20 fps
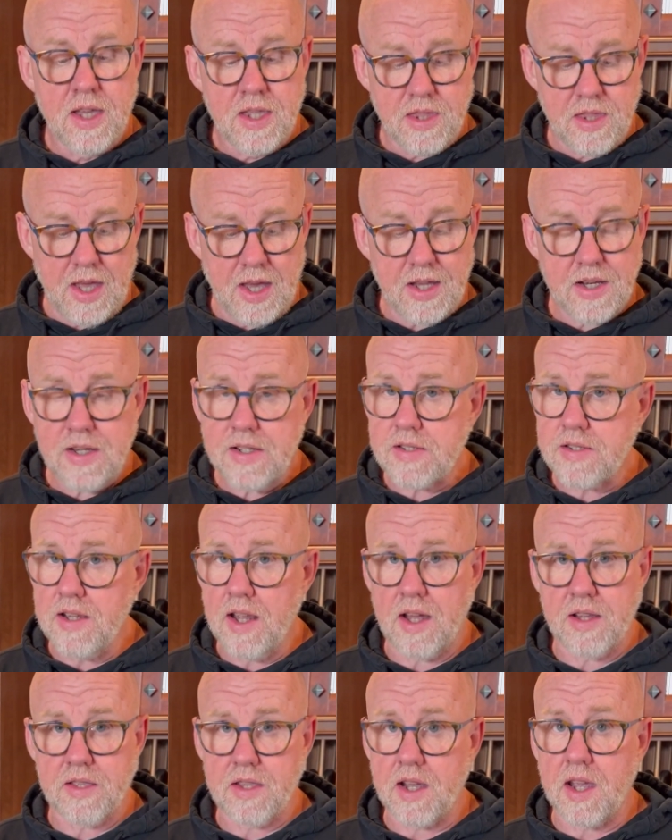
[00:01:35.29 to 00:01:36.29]
That is
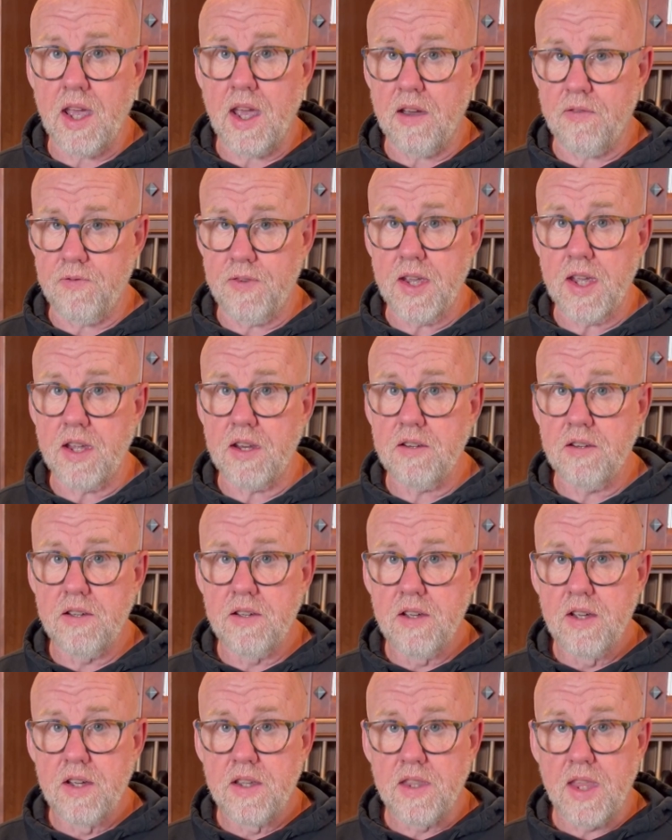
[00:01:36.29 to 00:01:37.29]
not the caffeine.
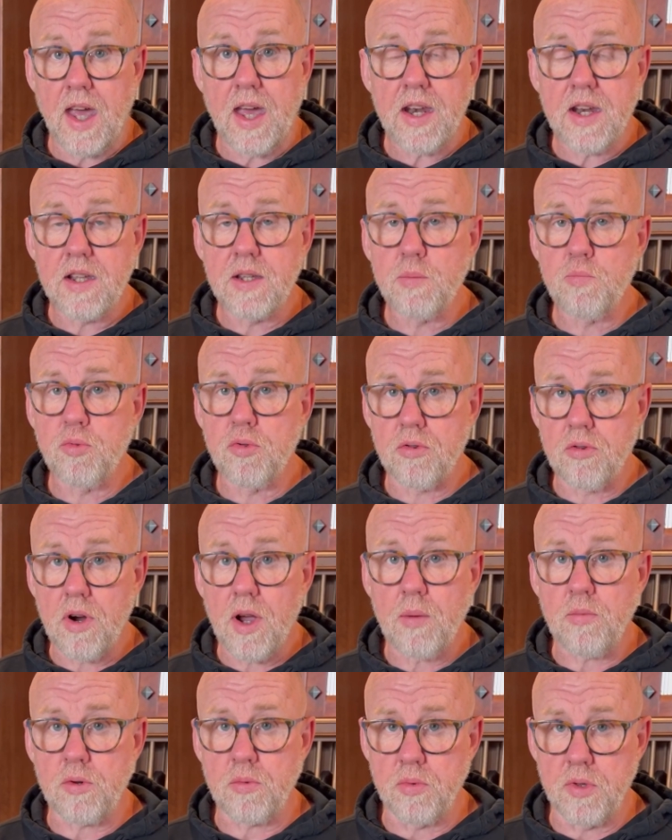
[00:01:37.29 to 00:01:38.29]
That is
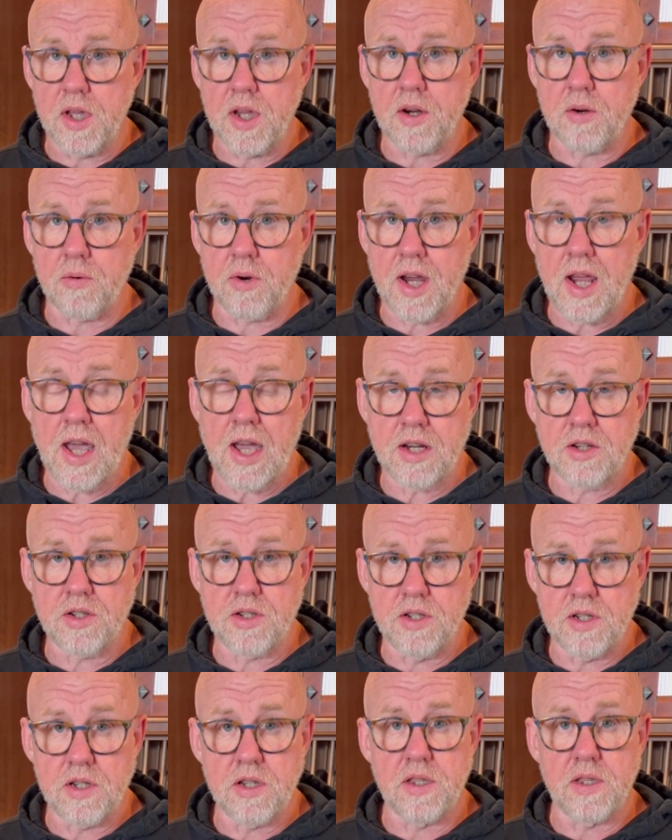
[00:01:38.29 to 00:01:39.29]
probably a
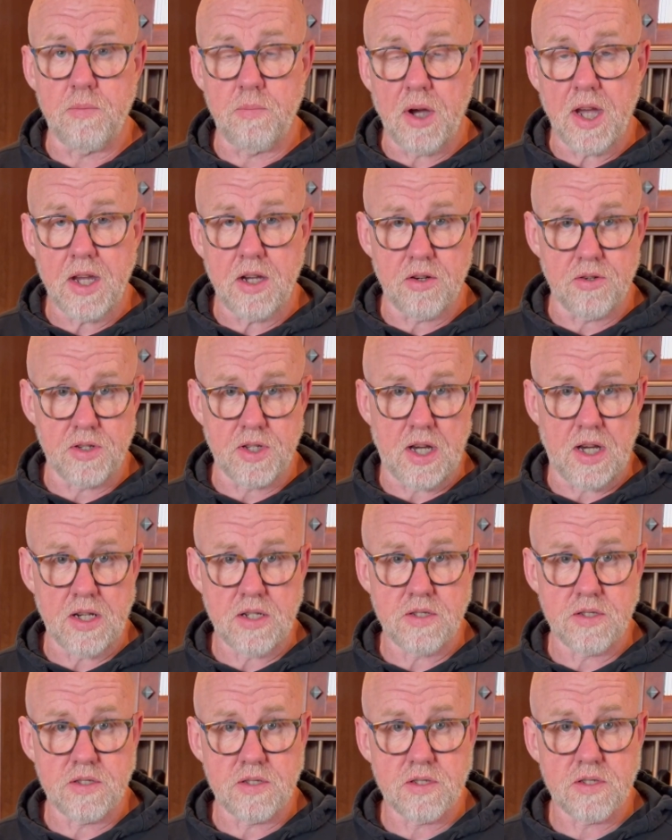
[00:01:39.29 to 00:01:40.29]
reaction to the
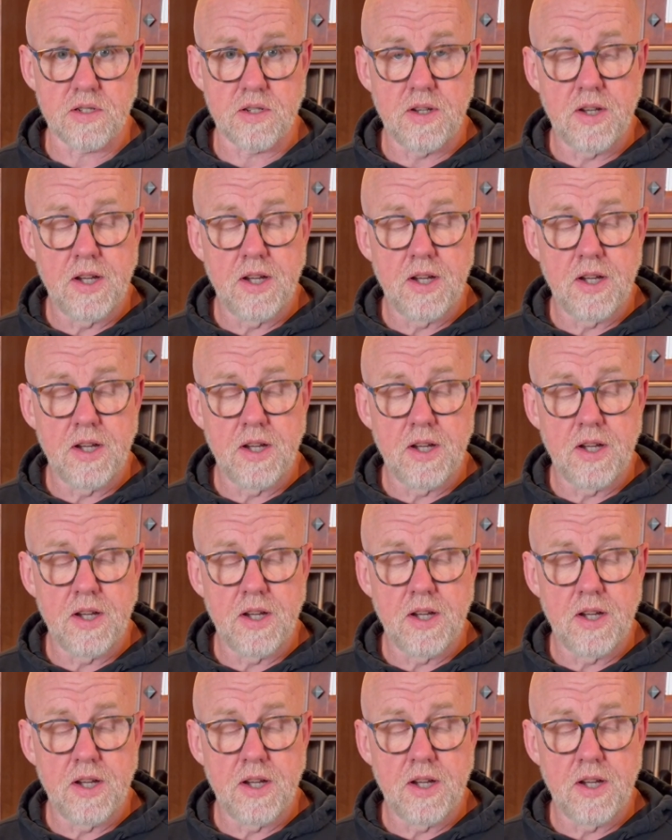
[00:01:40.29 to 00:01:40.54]
mycotoxins.